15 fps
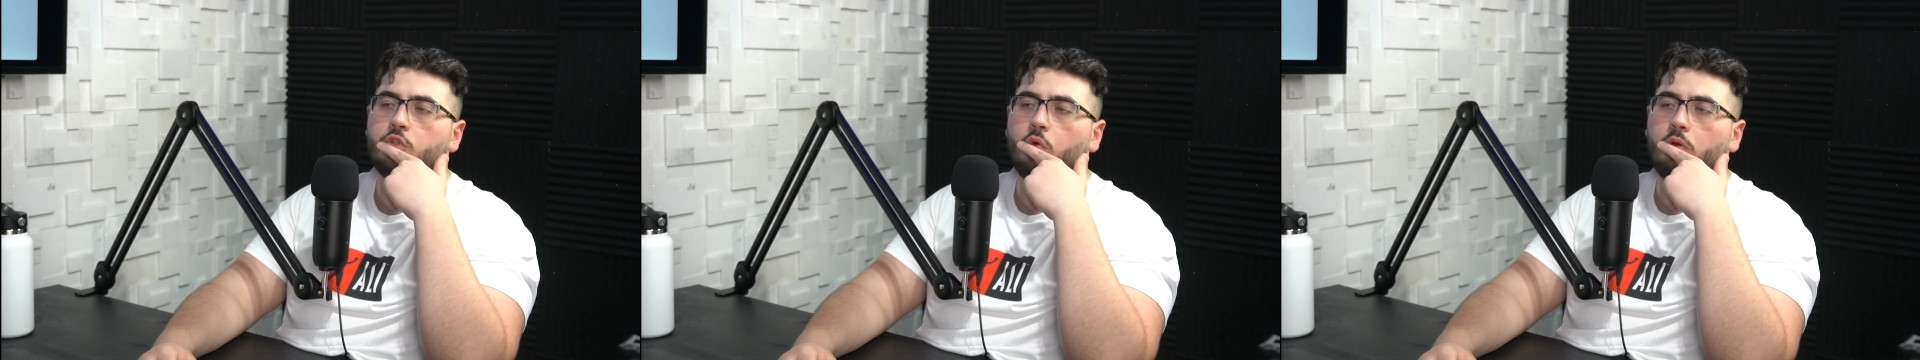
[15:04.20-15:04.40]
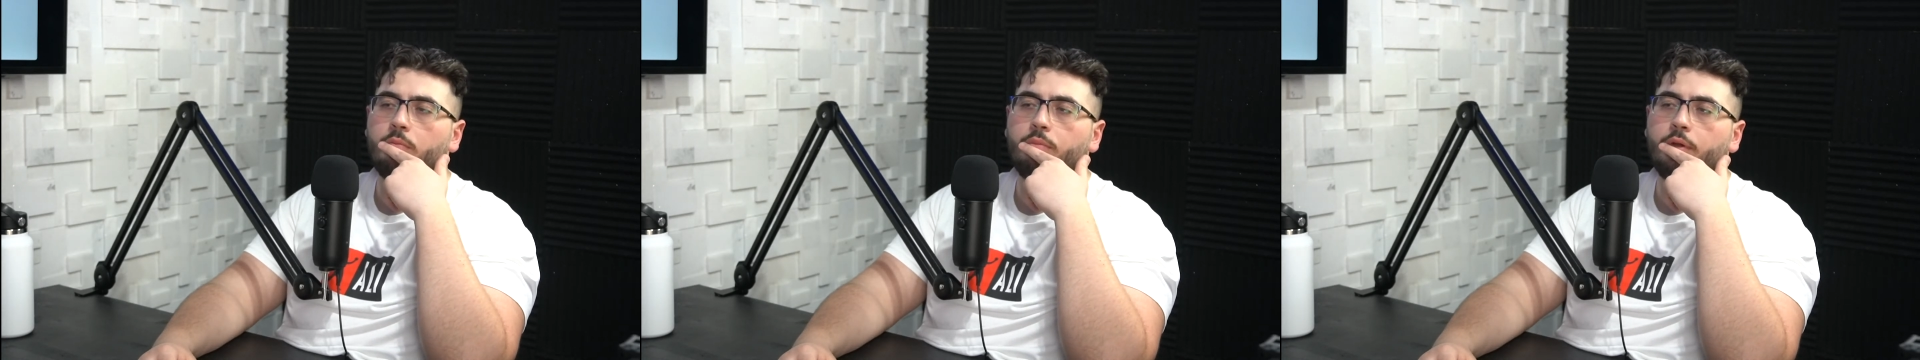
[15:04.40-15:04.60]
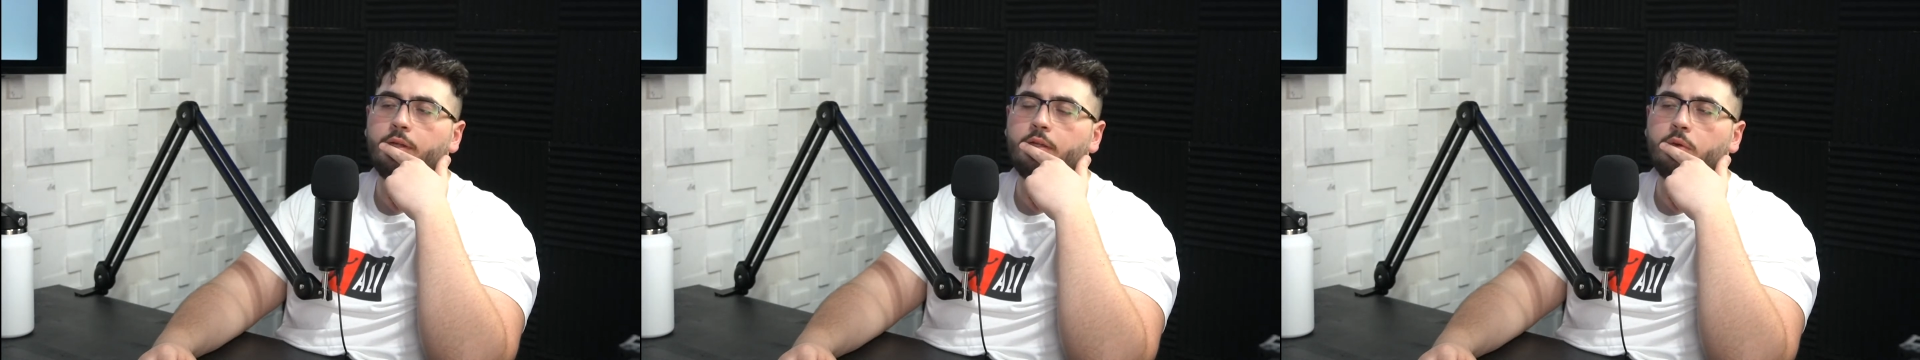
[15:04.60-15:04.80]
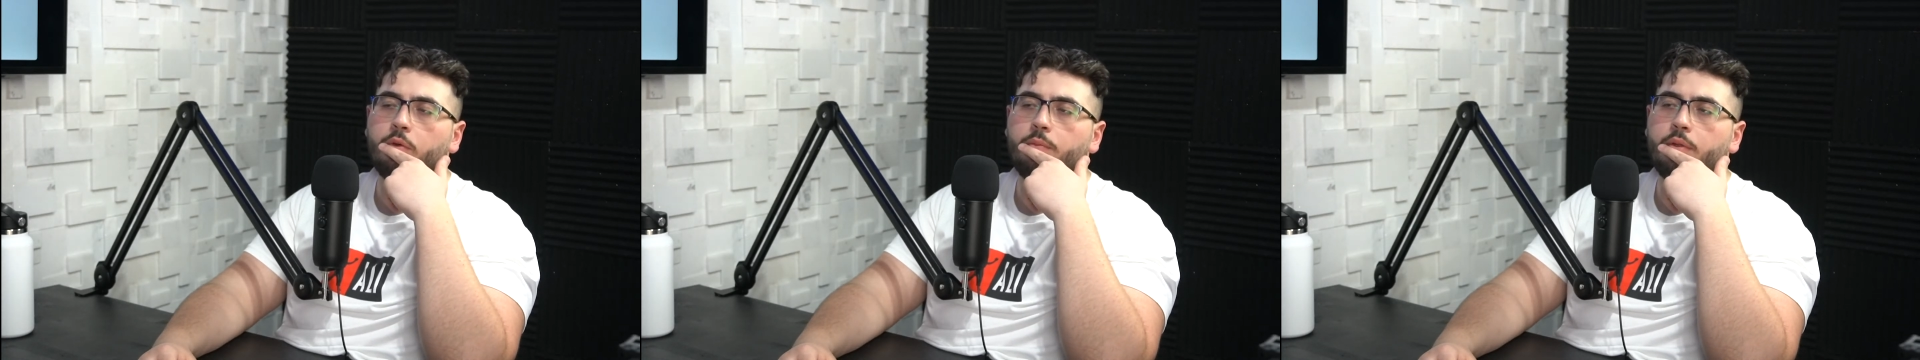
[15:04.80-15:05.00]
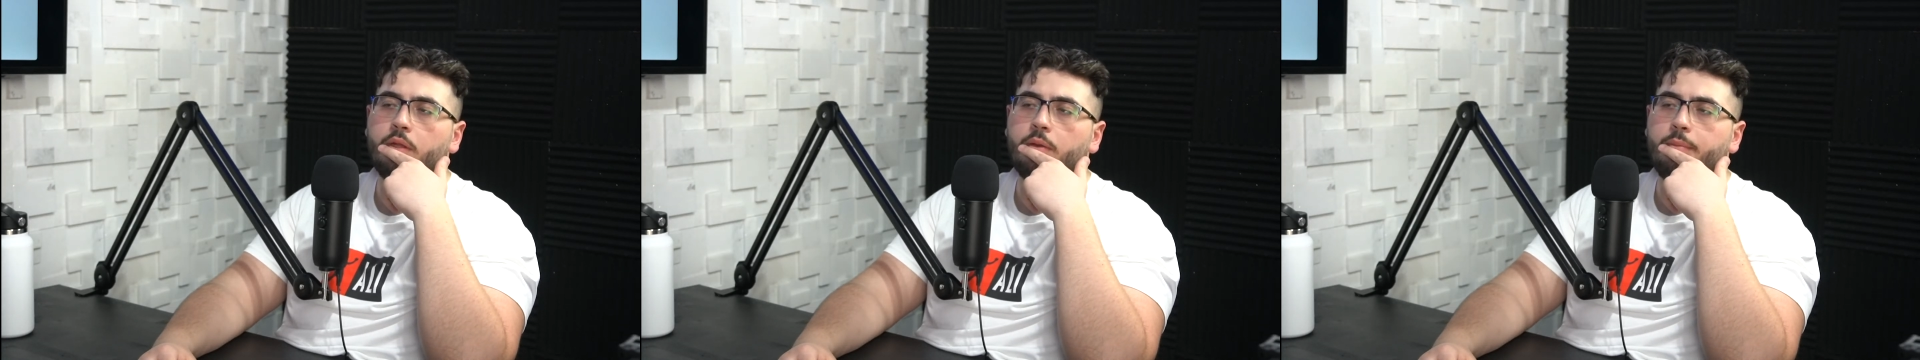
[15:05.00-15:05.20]
Stormbreaker
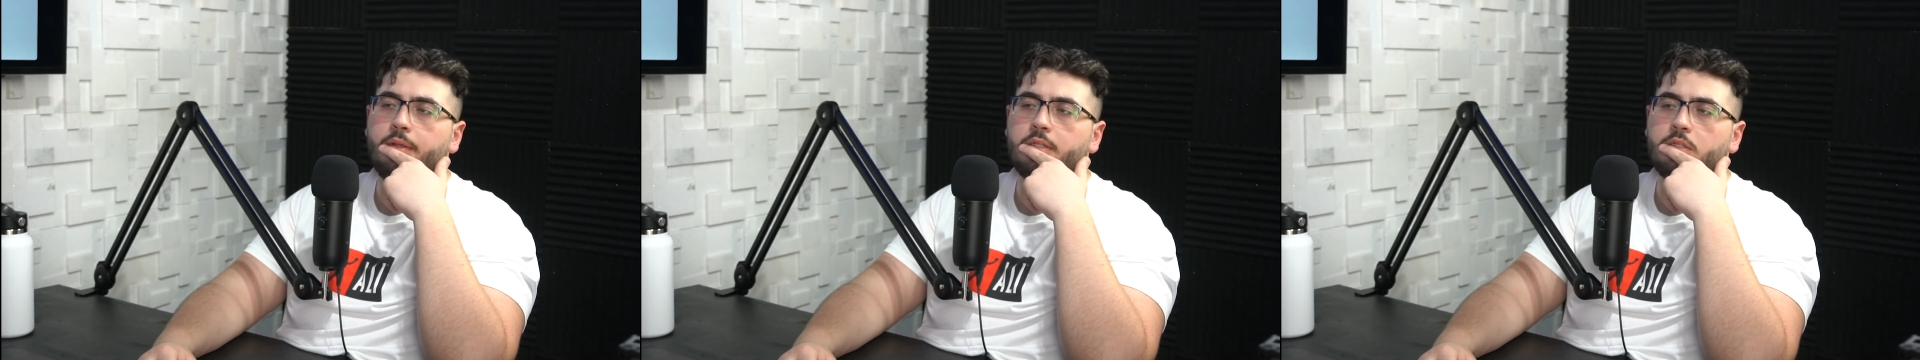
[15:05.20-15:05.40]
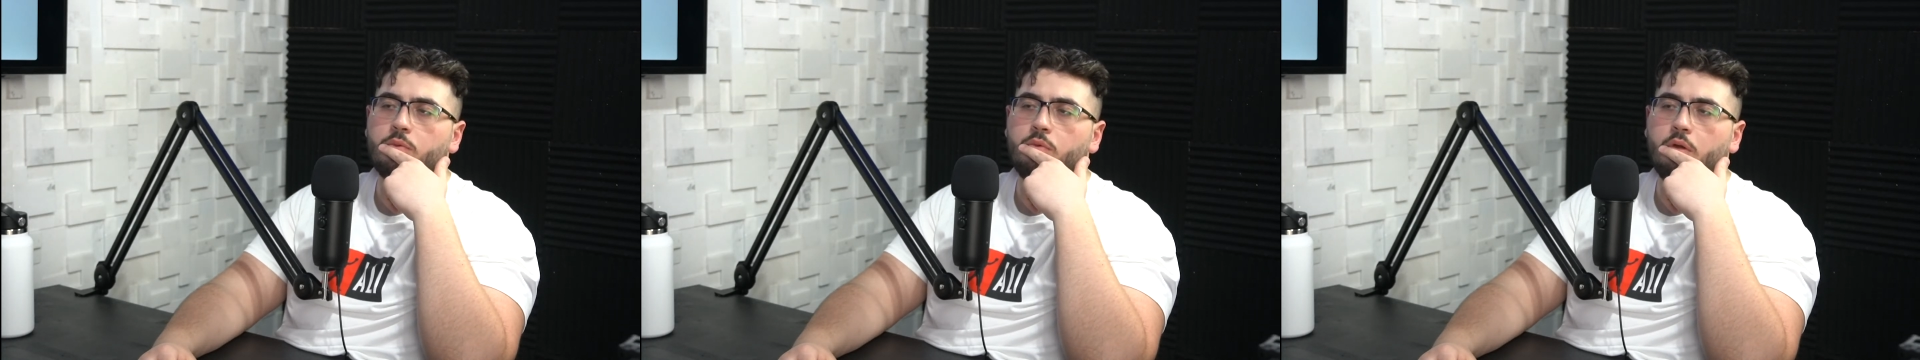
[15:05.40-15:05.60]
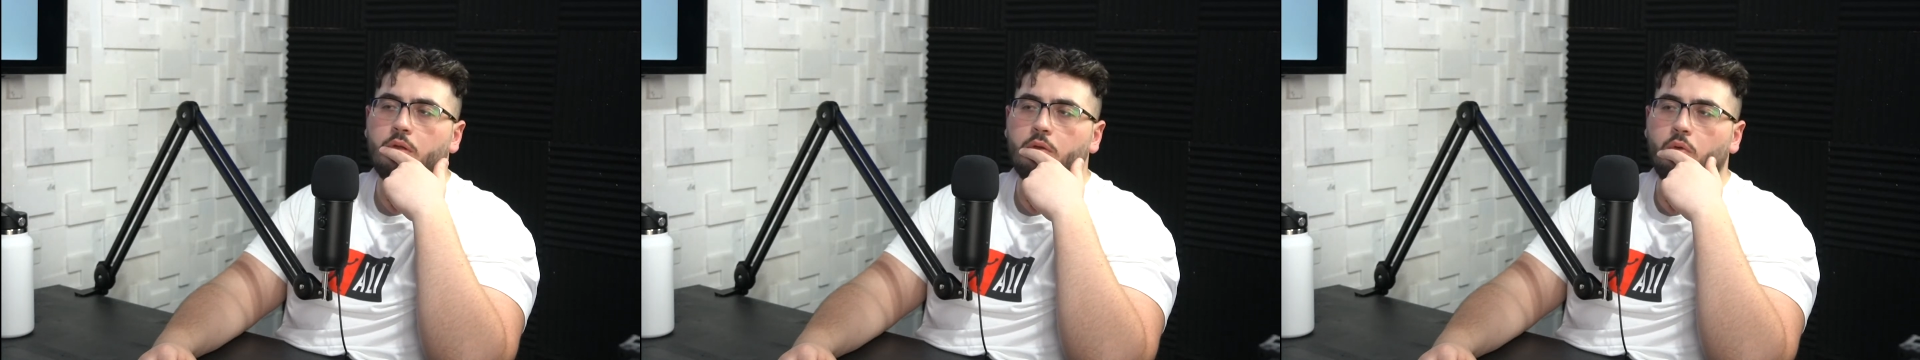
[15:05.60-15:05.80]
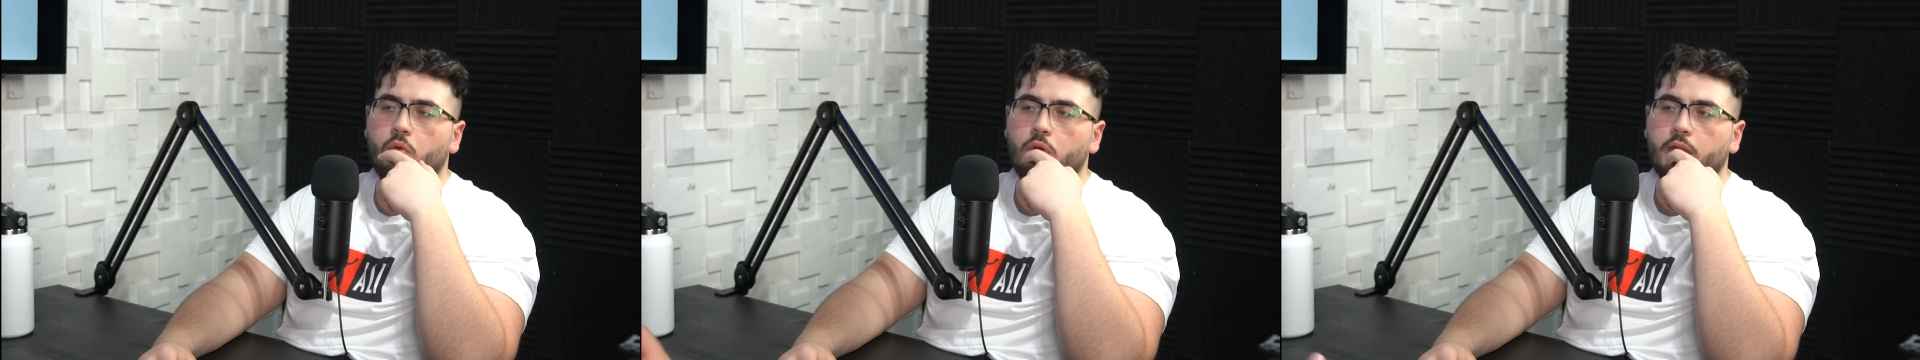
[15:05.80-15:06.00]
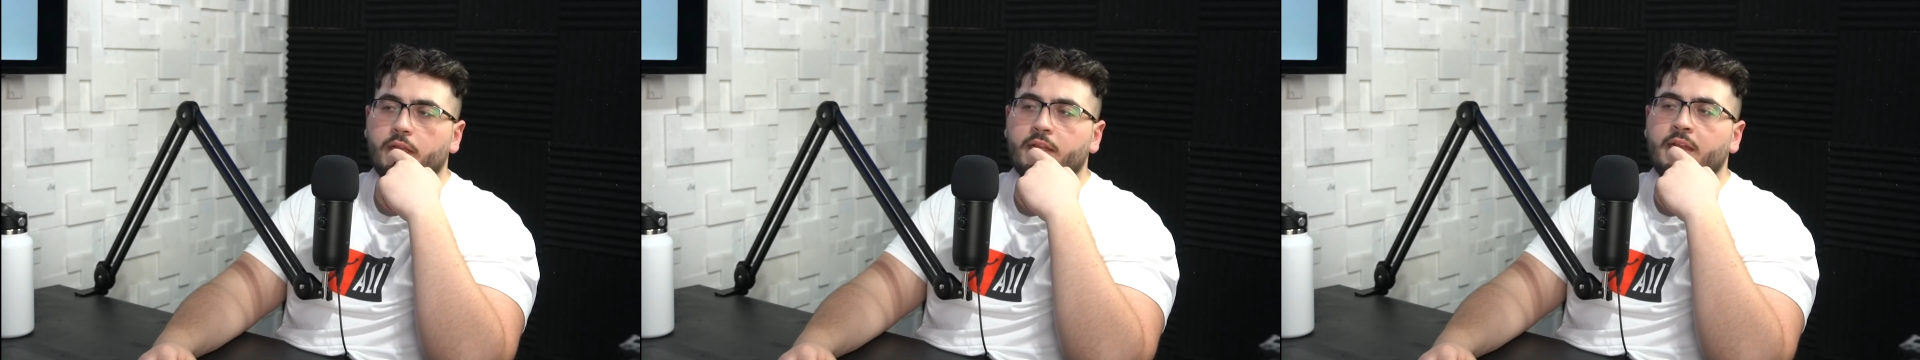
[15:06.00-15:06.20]
would be an amazing one,
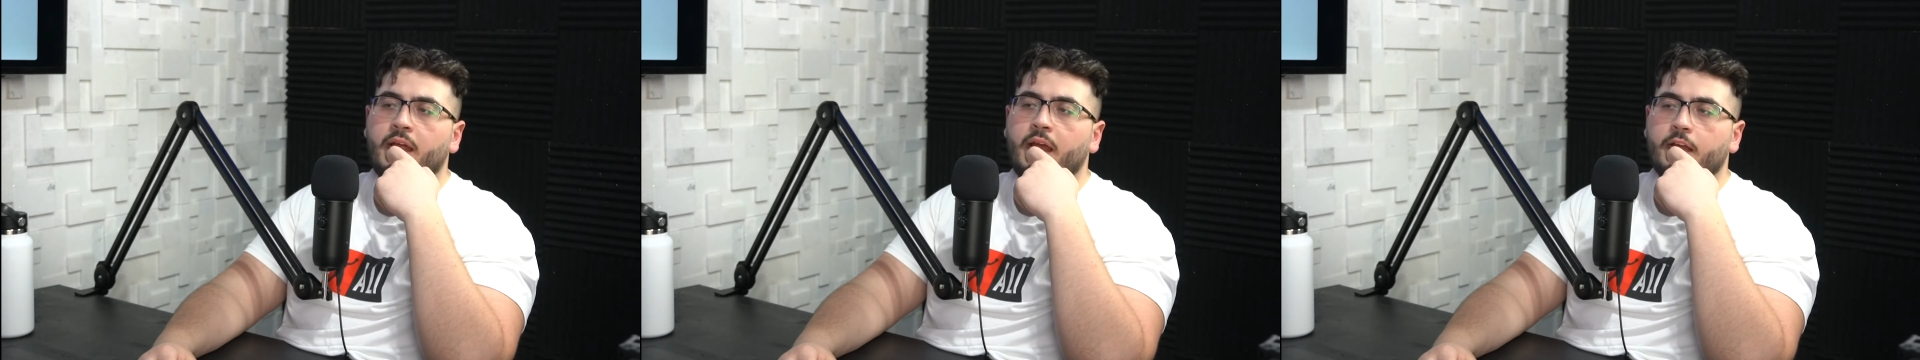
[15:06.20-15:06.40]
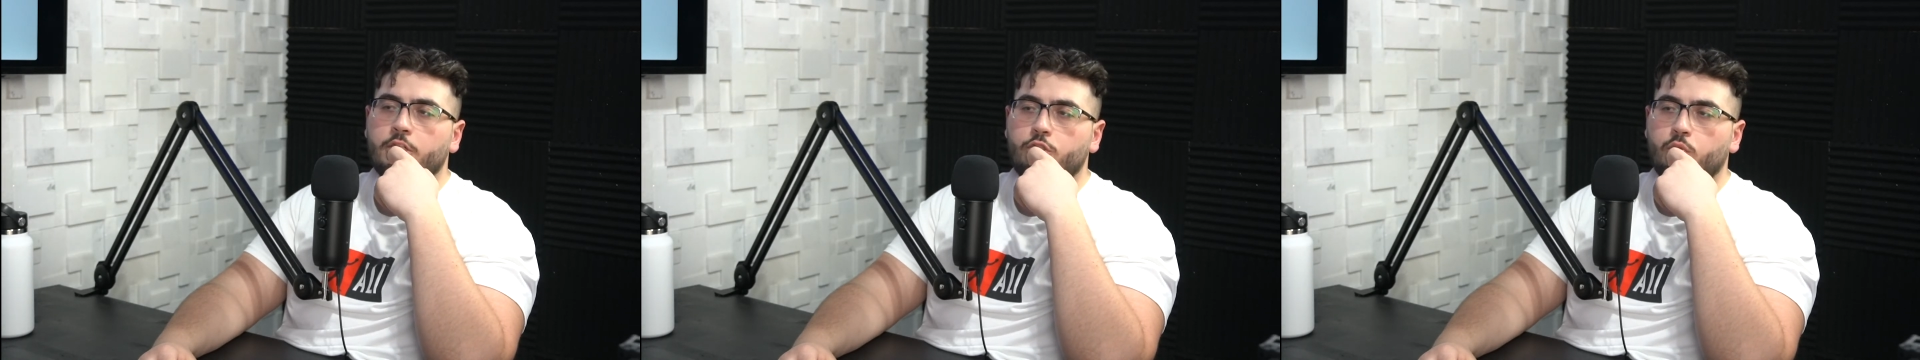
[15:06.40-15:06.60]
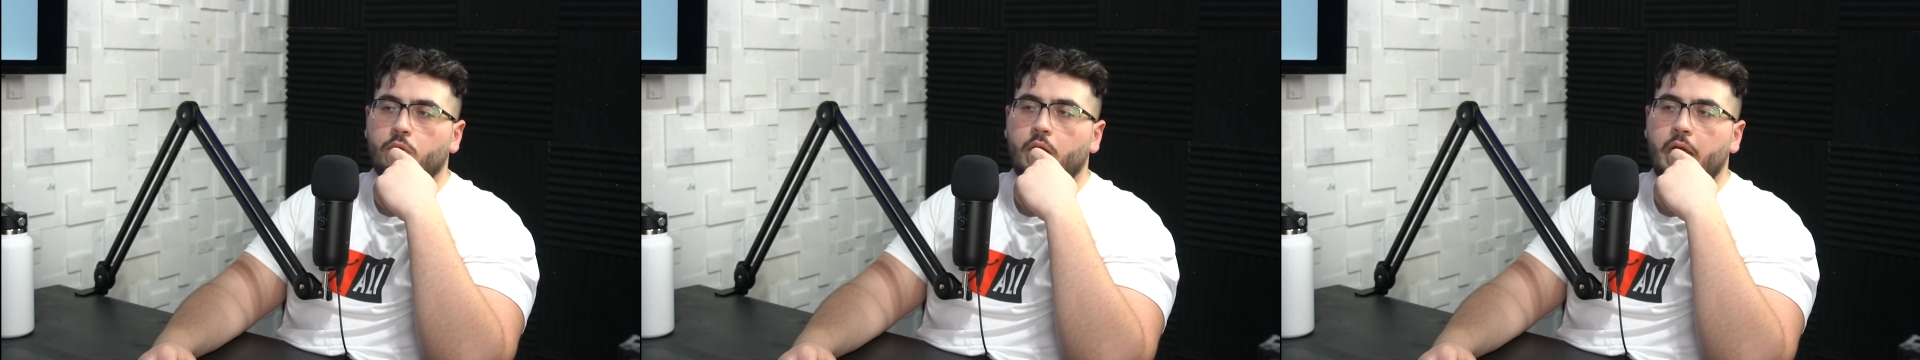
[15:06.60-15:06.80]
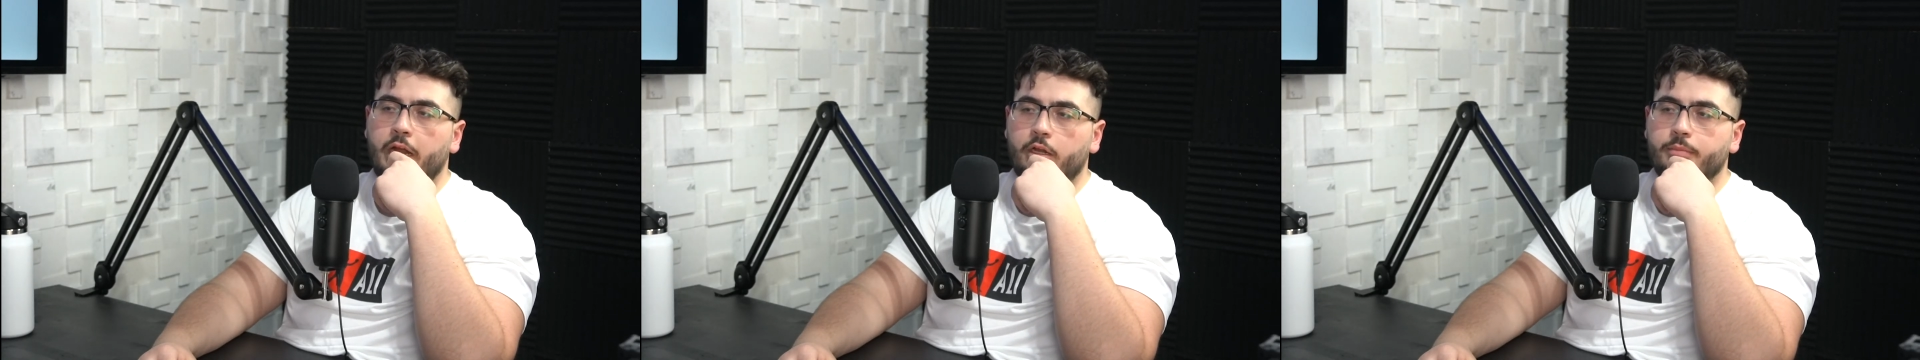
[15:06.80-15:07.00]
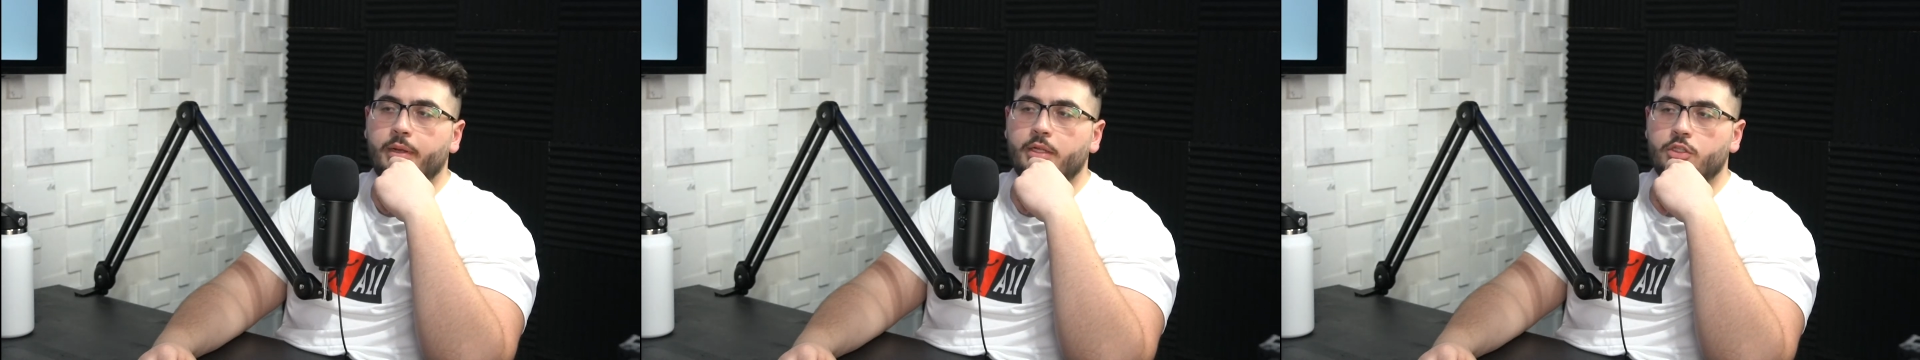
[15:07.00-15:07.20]
or like an actual
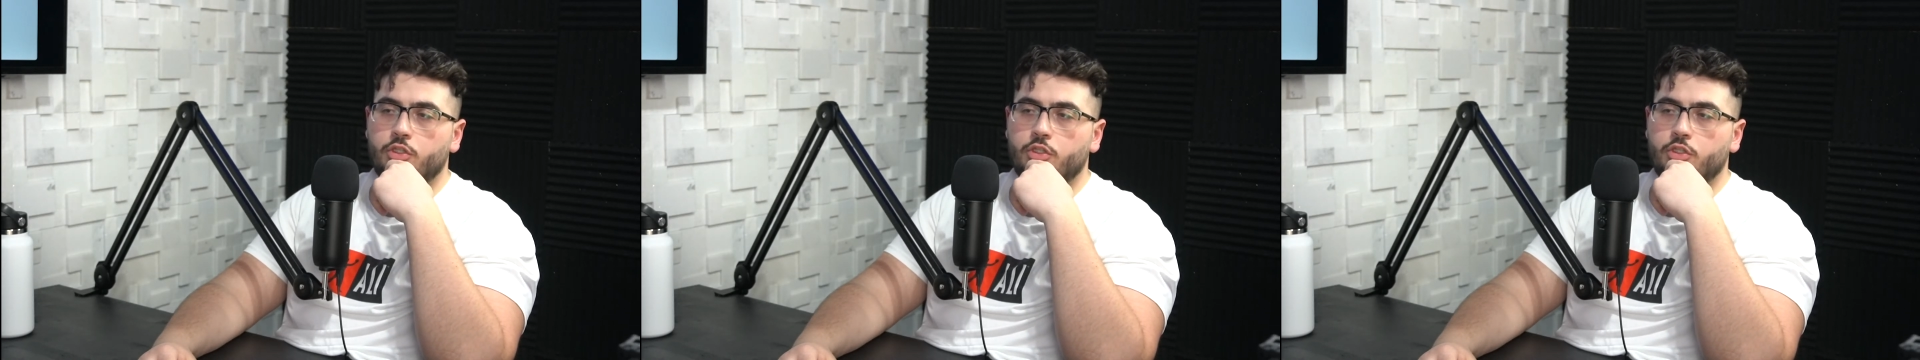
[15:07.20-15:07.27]
Iron Man